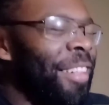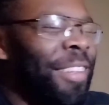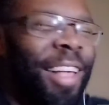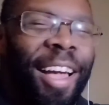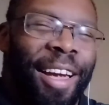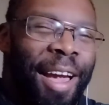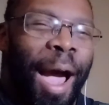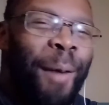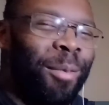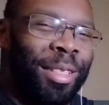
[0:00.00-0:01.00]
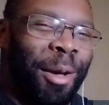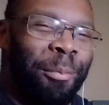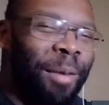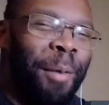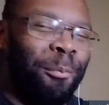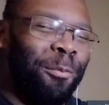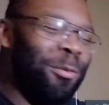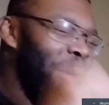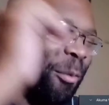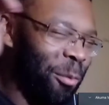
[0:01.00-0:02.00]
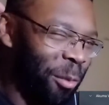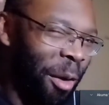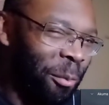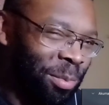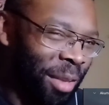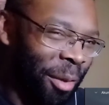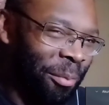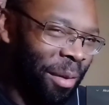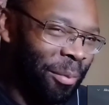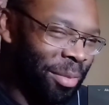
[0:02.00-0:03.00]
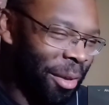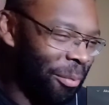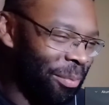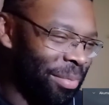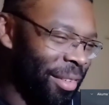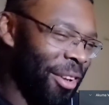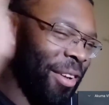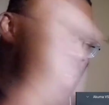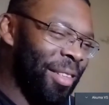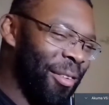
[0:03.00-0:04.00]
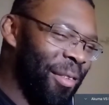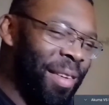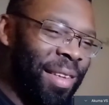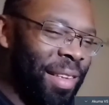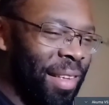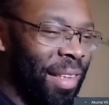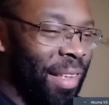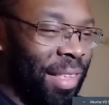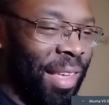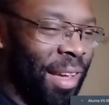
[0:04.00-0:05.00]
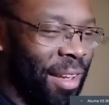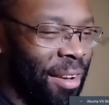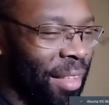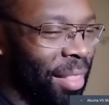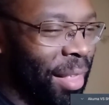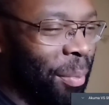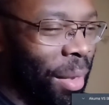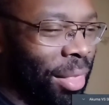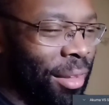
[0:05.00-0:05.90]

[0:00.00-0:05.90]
I'm dumb. I'm, I'm, I'm dumb. I'm dumb. Alright, so yeah, let's get back to this.